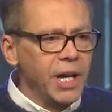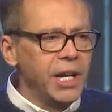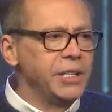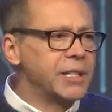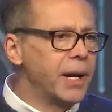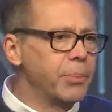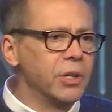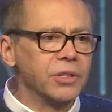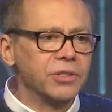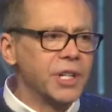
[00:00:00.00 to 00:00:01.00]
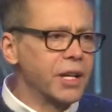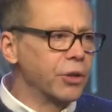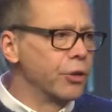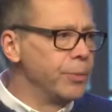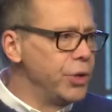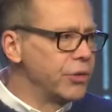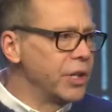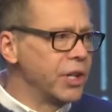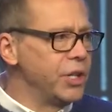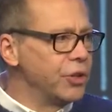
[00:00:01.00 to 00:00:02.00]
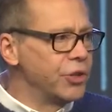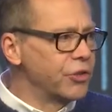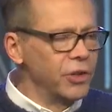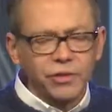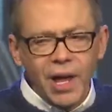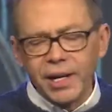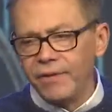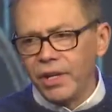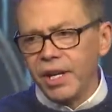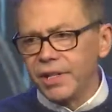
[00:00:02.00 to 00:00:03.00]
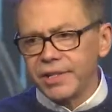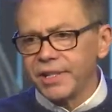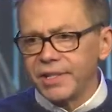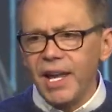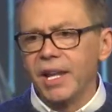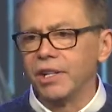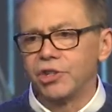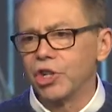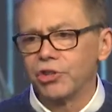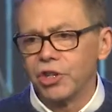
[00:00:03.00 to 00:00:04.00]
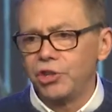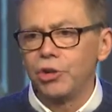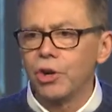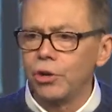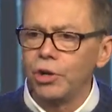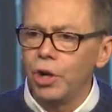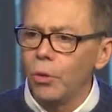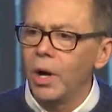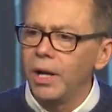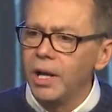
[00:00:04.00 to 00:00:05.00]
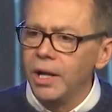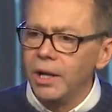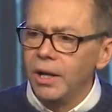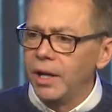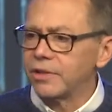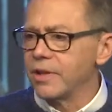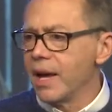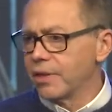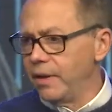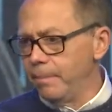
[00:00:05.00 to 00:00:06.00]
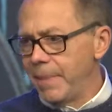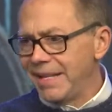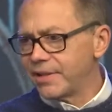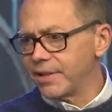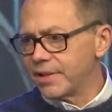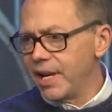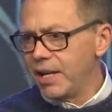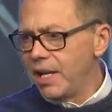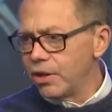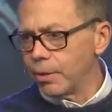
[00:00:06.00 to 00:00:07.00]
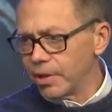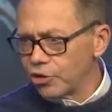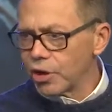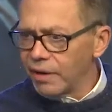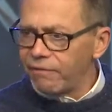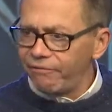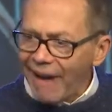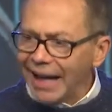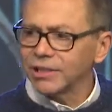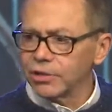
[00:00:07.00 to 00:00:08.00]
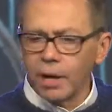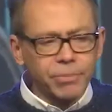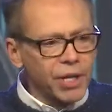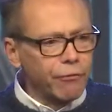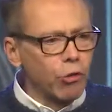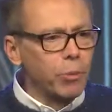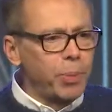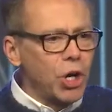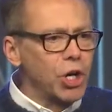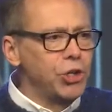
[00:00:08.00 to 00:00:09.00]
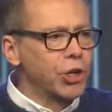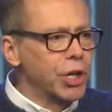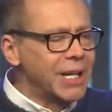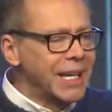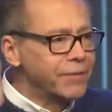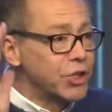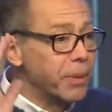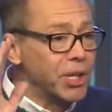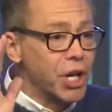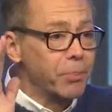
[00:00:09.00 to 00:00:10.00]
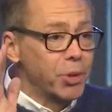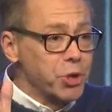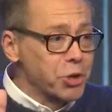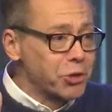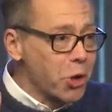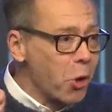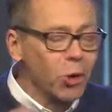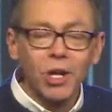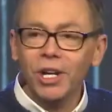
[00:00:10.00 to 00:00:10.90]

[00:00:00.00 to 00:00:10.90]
any type of secular music that you're just, it's not even that it's a sin. It's just that you go, you know what? It's not that meat's a sin either, but you're going to fast something for a period. You're going to give something up in your soul.